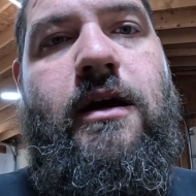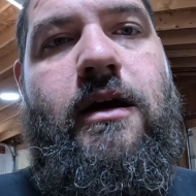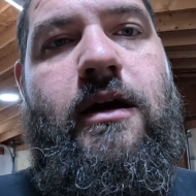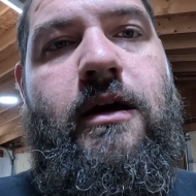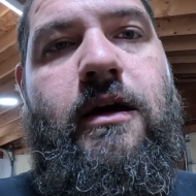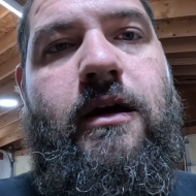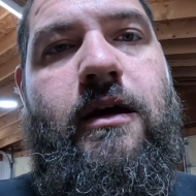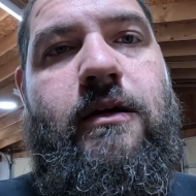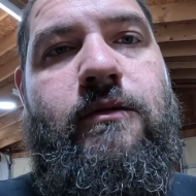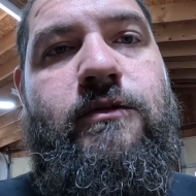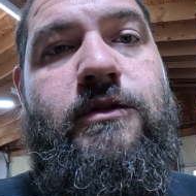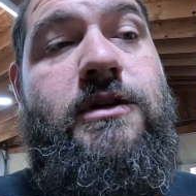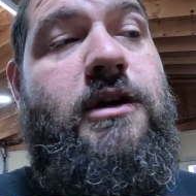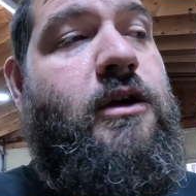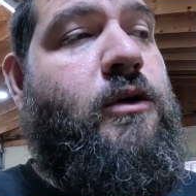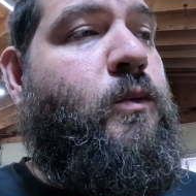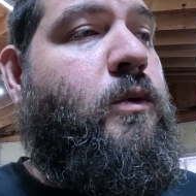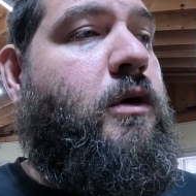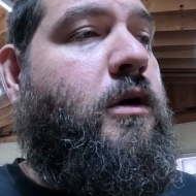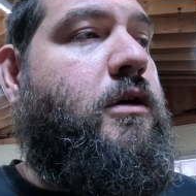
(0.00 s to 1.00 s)
I was
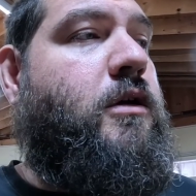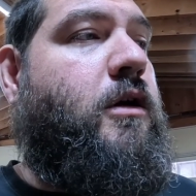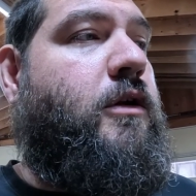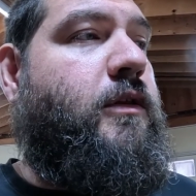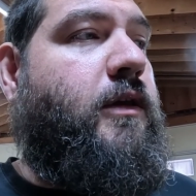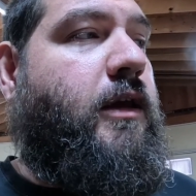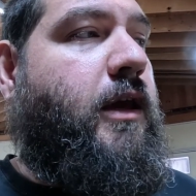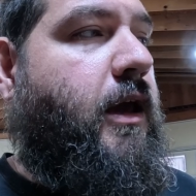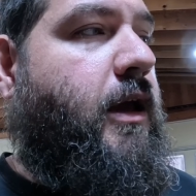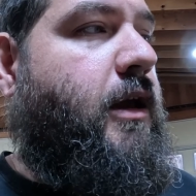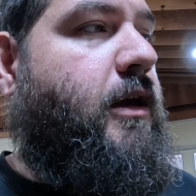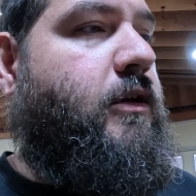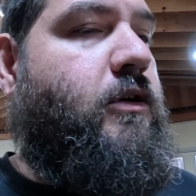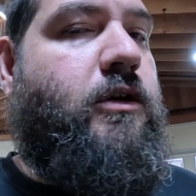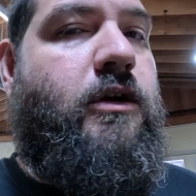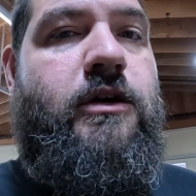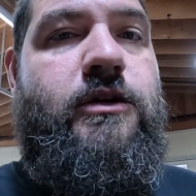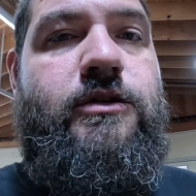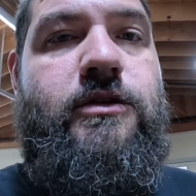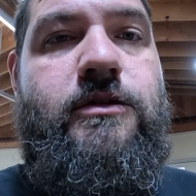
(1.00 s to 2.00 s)
going to work on the can
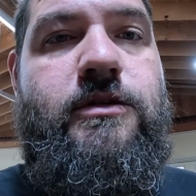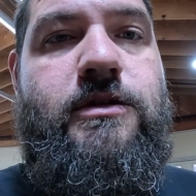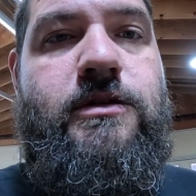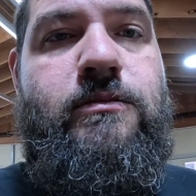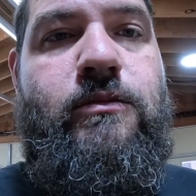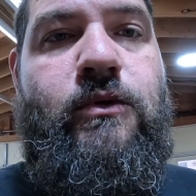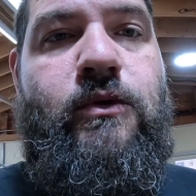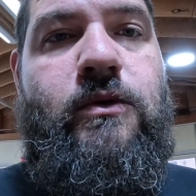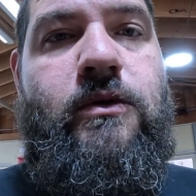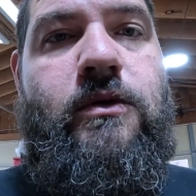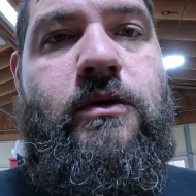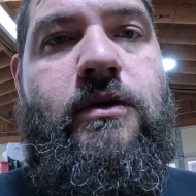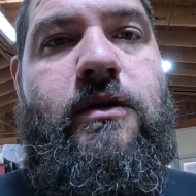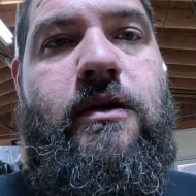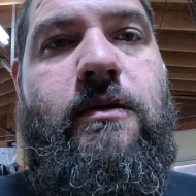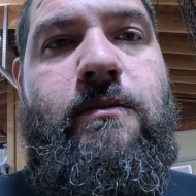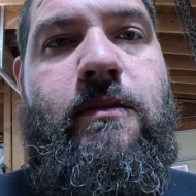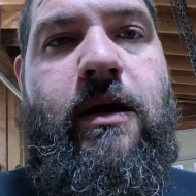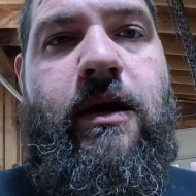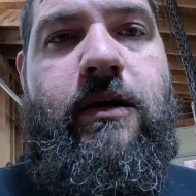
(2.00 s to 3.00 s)
crusher some more
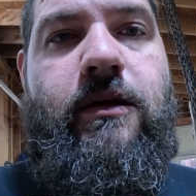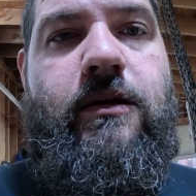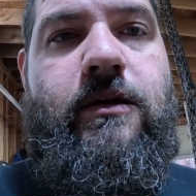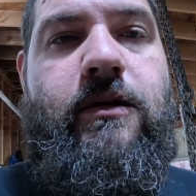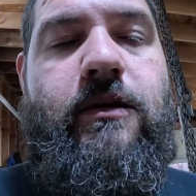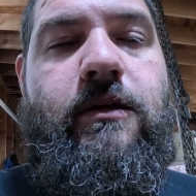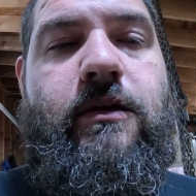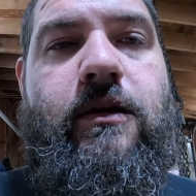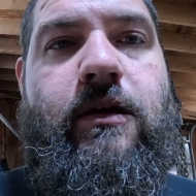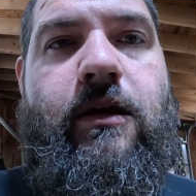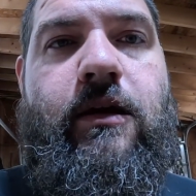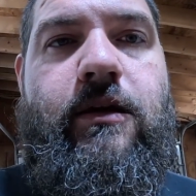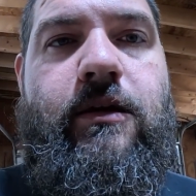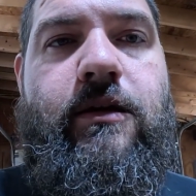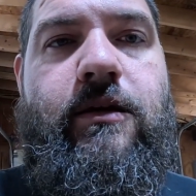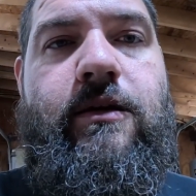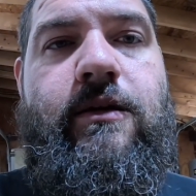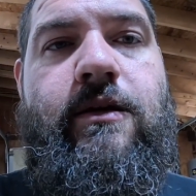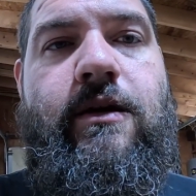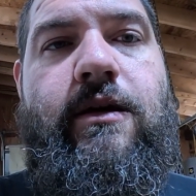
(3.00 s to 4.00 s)
and make
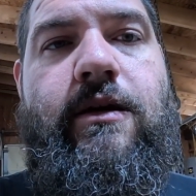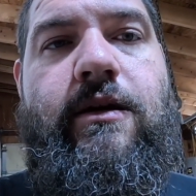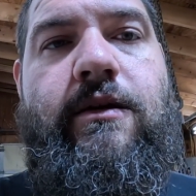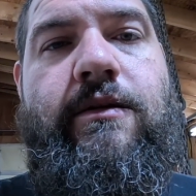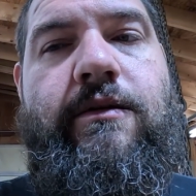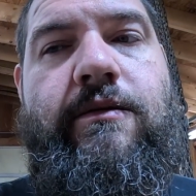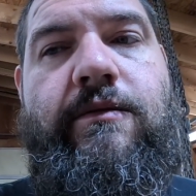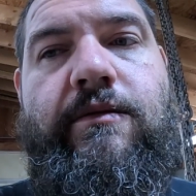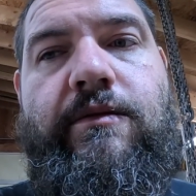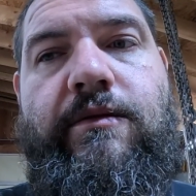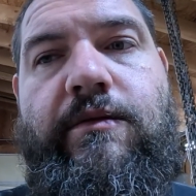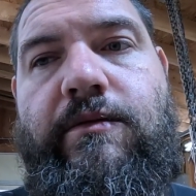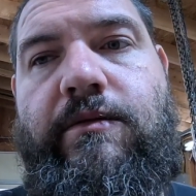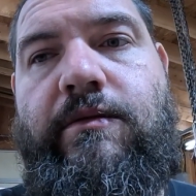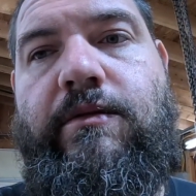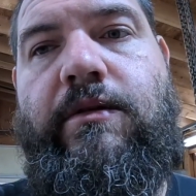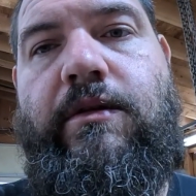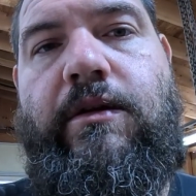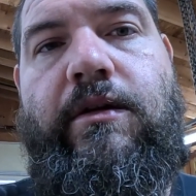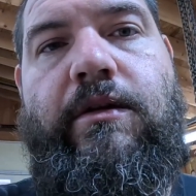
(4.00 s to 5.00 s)
a
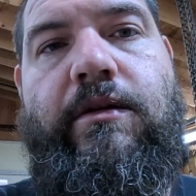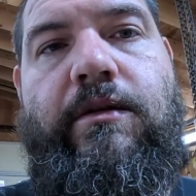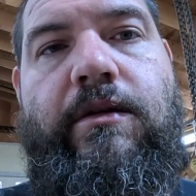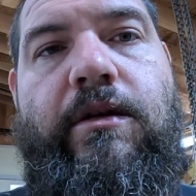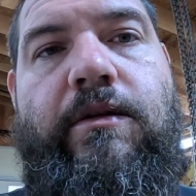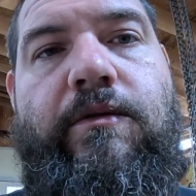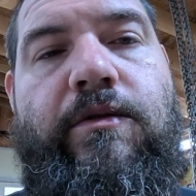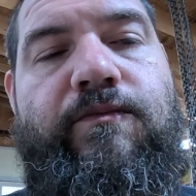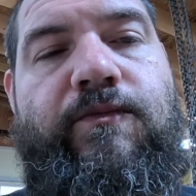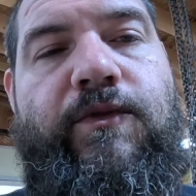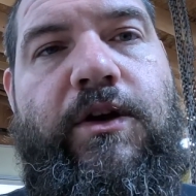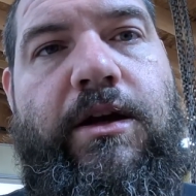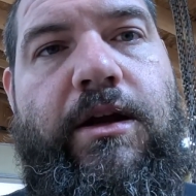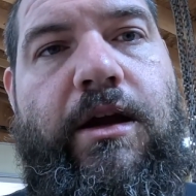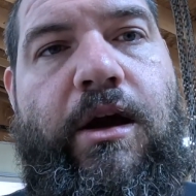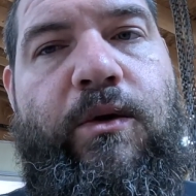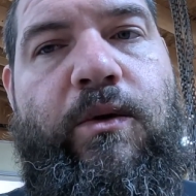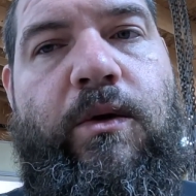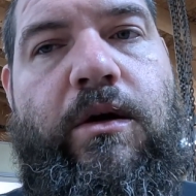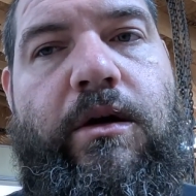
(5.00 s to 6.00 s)

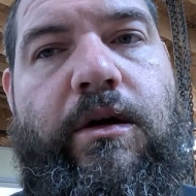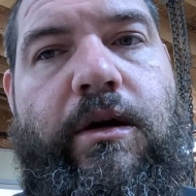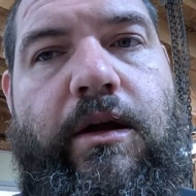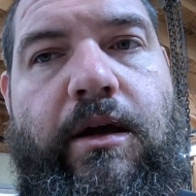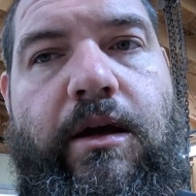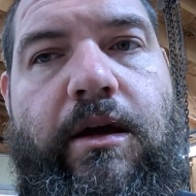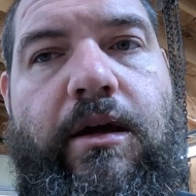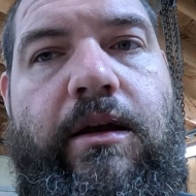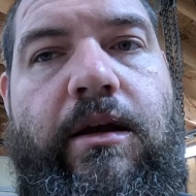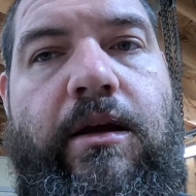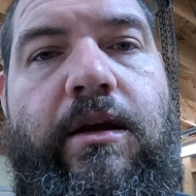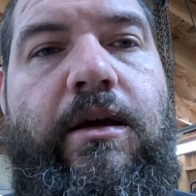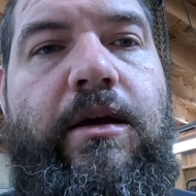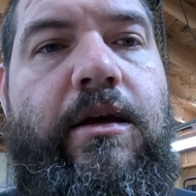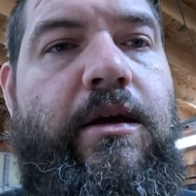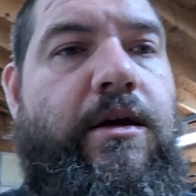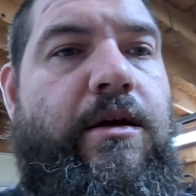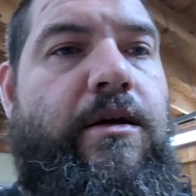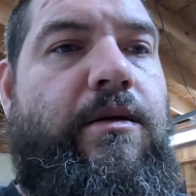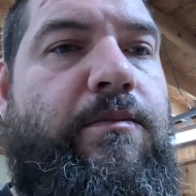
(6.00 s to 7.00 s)
video on it,
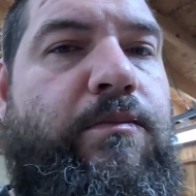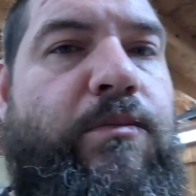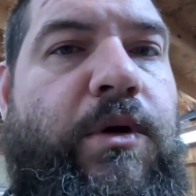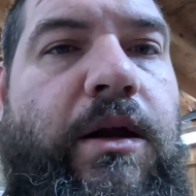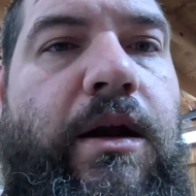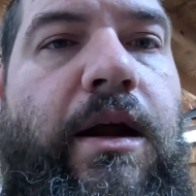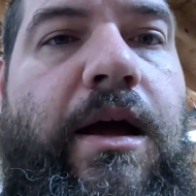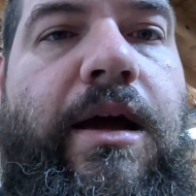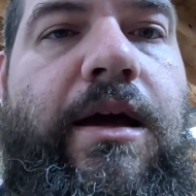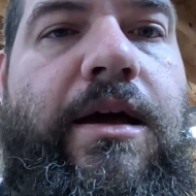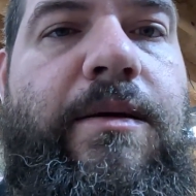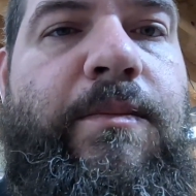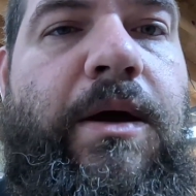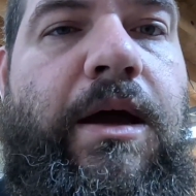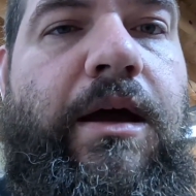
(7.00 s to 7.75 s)
but I'm